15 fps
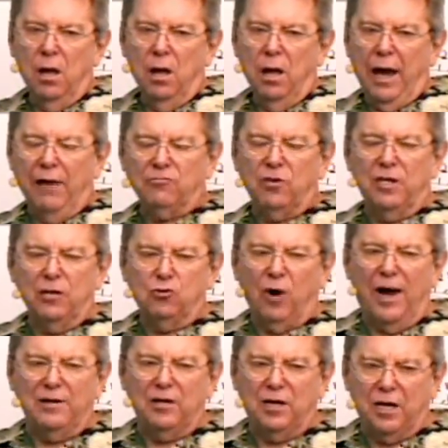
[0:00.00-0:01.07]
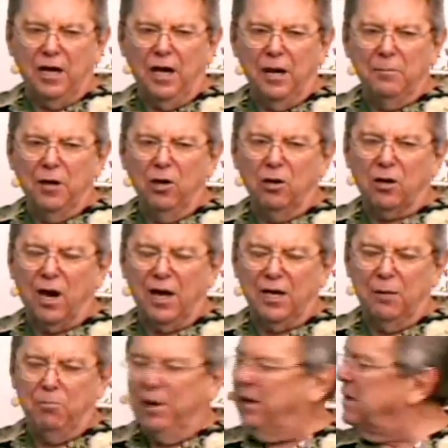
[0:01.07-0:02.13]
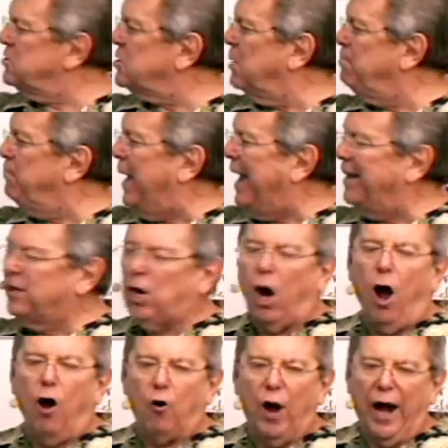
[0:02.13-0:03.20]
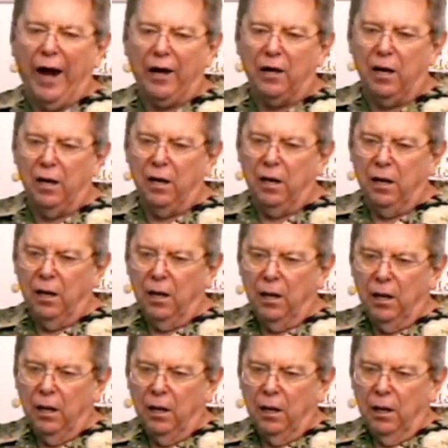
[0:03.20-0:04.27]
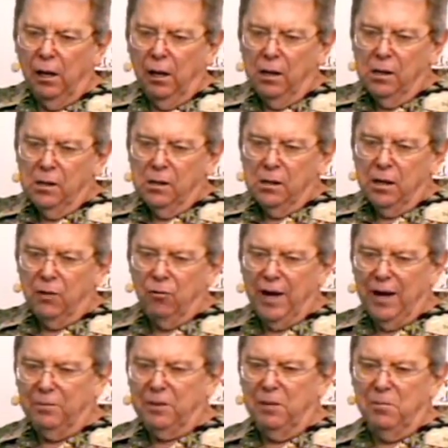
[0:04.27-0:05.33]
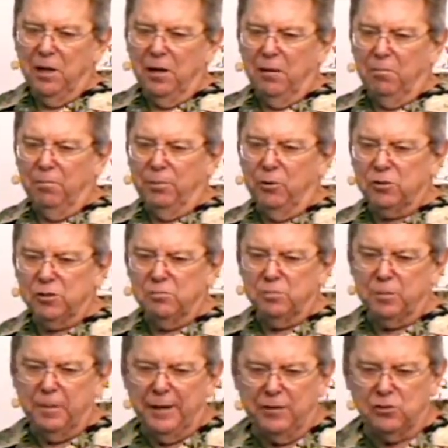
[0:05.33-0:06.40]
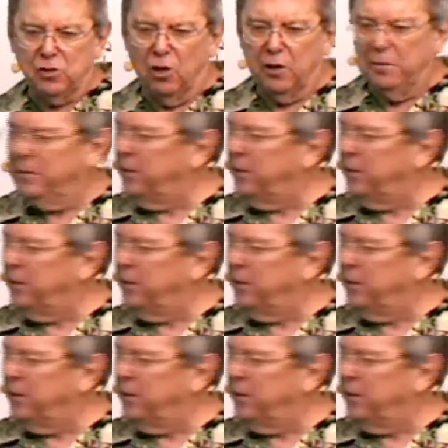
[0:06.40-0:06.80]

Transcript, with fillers: After they tried to kill him, he looked like he'd been in some bad car wreck. And they wrapped him up and put some splints on him,